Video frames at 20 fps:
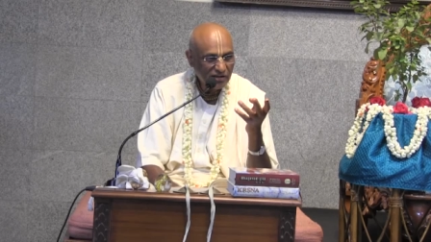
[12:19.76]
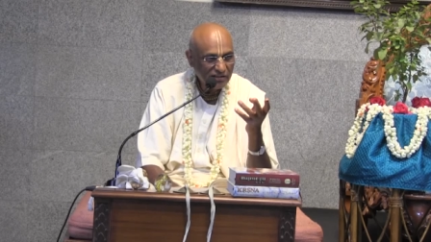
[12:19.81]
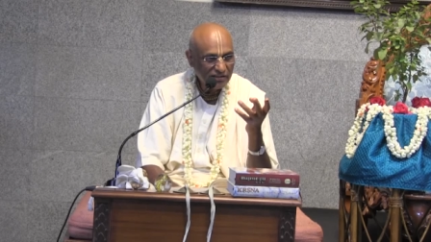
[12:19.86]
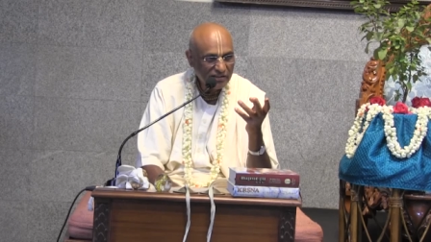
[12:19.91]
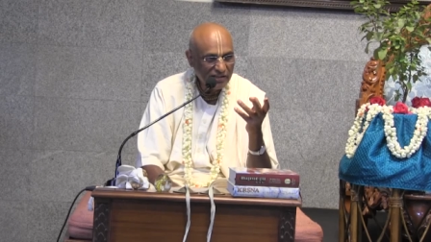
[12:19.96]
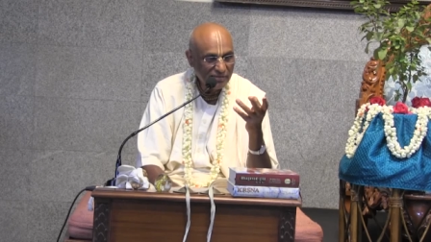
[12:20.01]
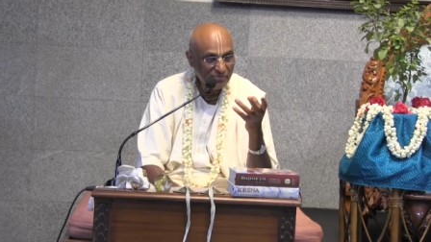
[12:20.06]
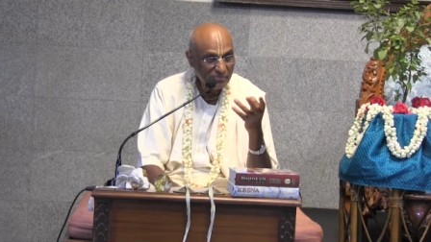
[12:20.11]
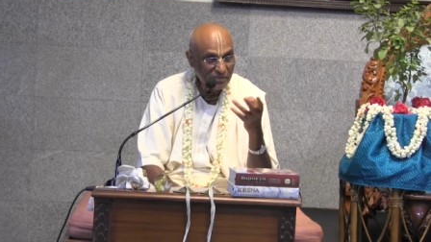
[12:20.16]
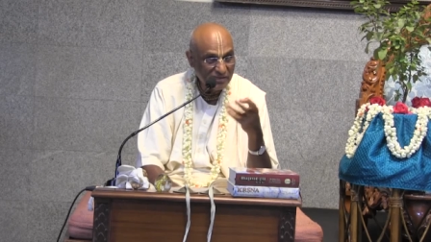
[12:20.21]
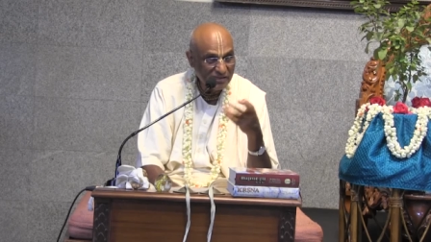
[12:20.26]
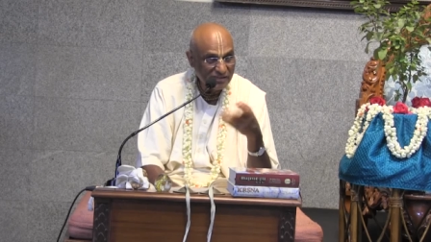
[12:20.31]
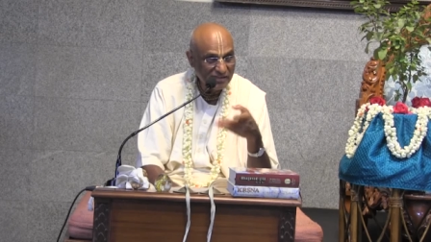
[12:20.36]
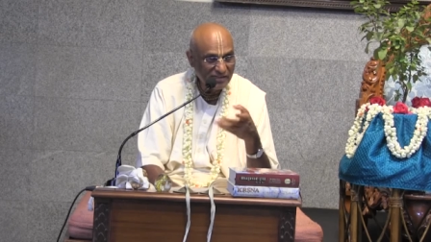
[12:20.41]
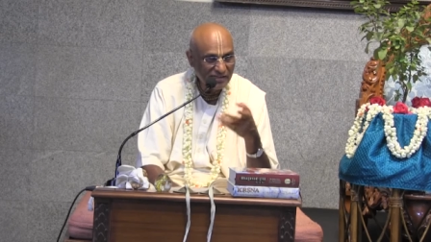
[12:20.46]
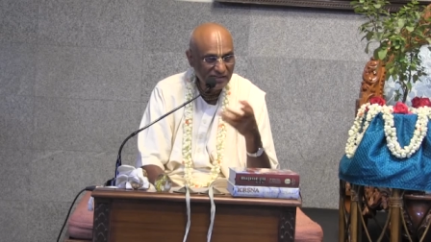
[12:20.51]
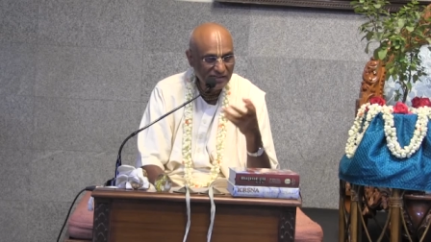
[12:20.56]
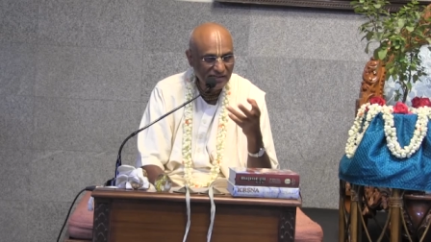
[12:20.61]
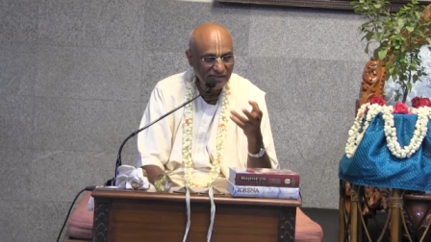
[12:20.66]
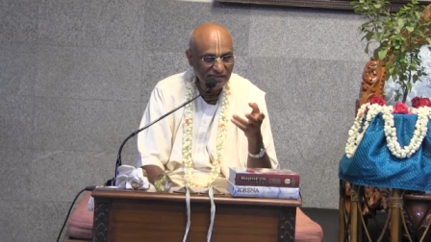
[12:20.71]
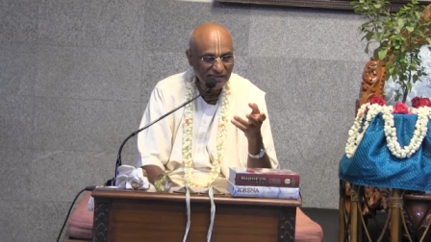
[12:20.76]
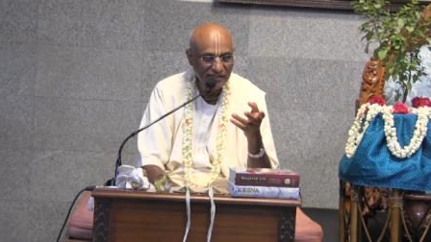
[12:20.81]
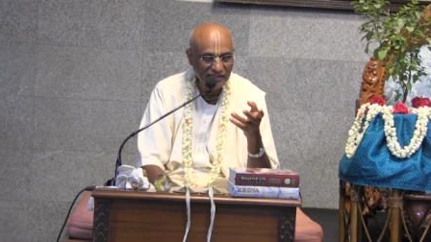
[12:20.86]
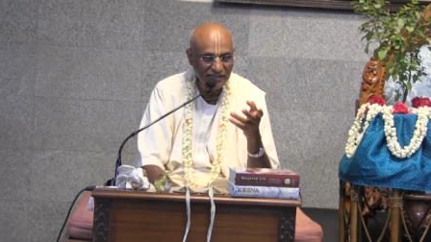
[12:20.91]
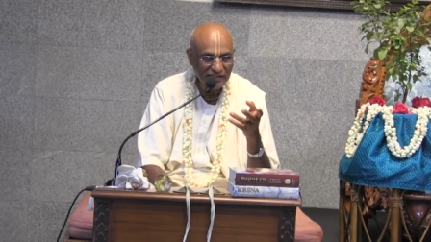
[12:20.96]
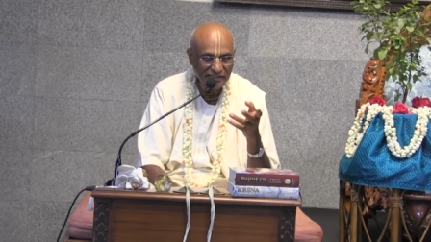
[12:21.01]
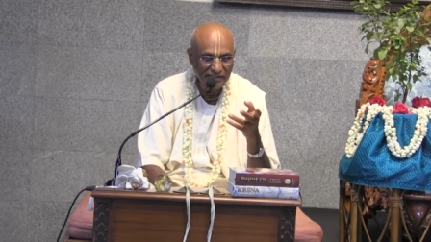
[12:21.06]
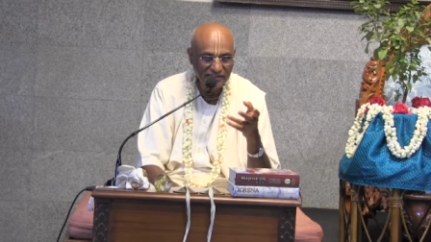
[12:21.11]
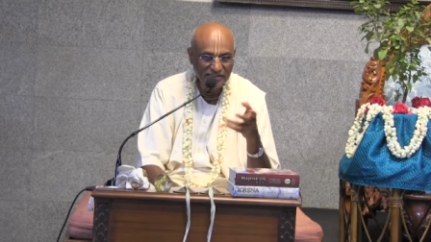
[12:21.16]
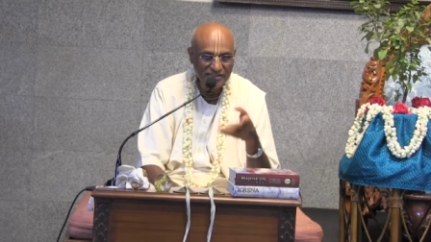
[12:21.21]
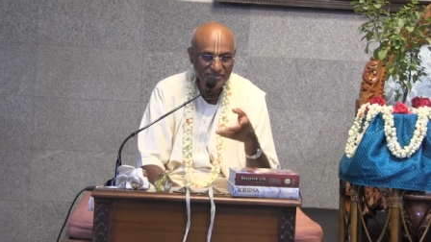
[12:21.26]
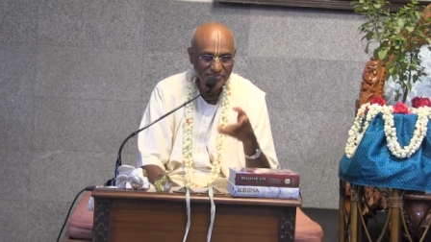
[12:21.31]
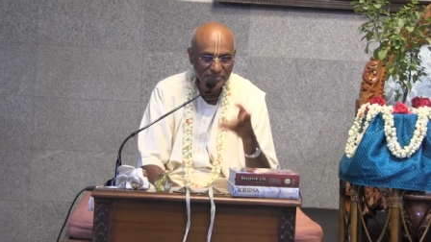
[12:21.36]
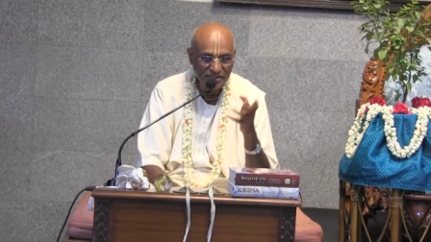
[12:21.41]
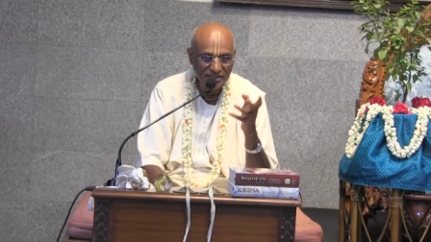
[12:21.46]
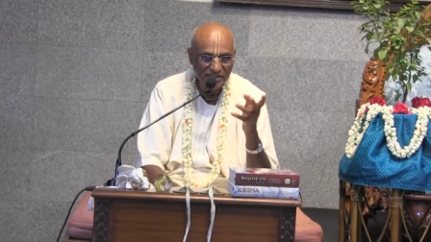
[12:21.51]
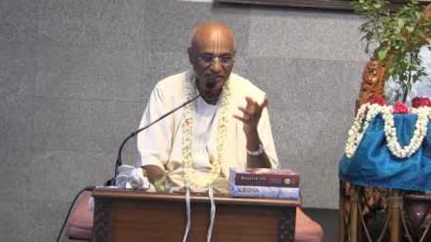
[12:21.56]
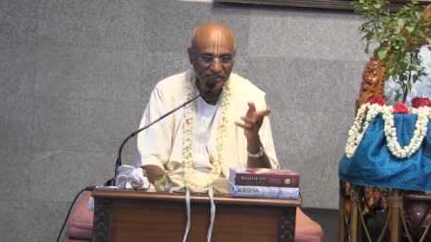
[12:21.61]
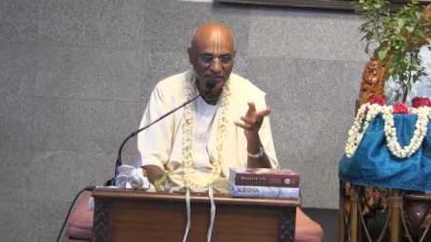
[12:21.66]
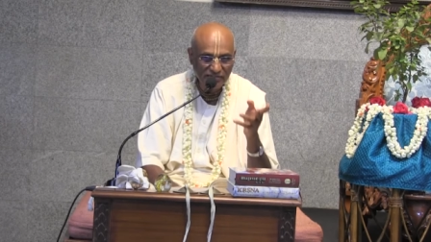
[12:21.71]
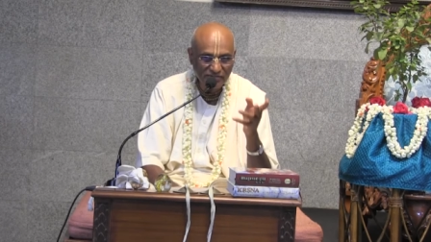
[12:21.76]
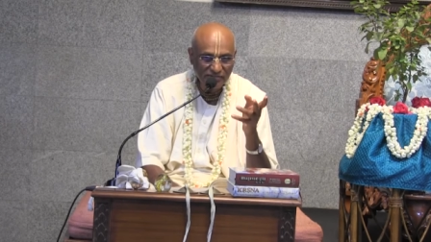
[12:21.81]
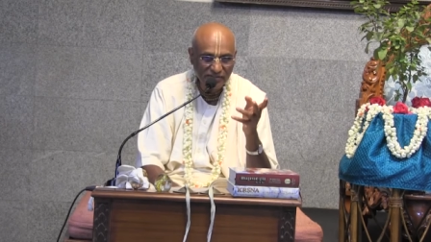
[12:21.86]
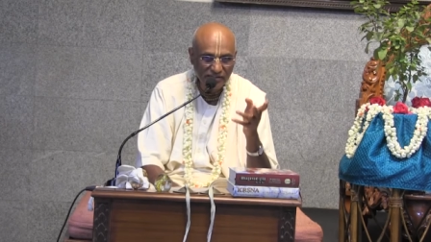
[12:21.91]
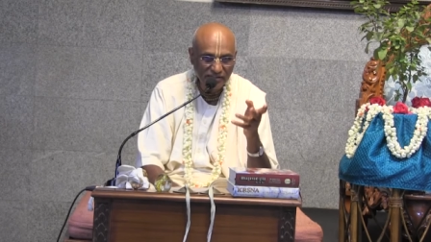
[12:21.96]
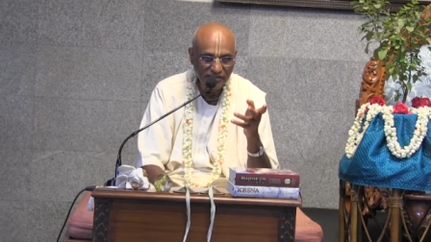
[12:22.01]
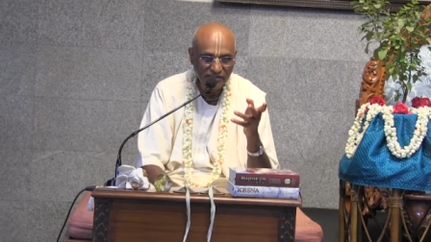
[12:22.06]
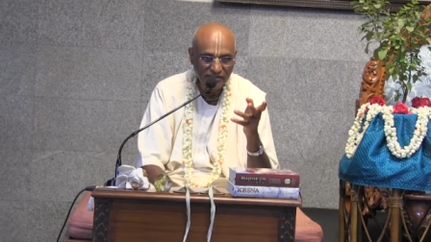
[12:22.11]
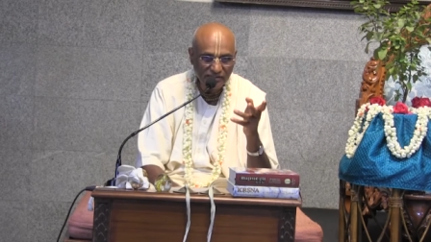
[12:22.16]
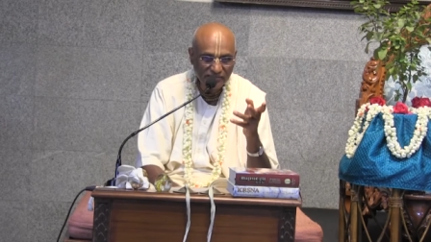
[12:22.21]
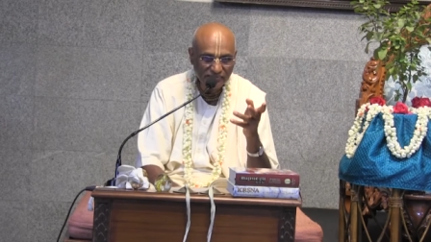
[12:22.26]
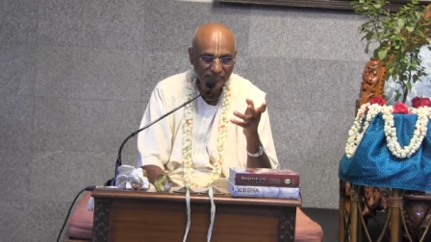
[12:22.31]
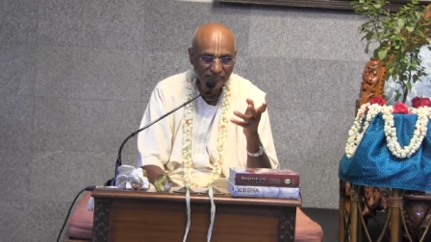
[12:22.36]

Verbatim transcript: their material content in this material world.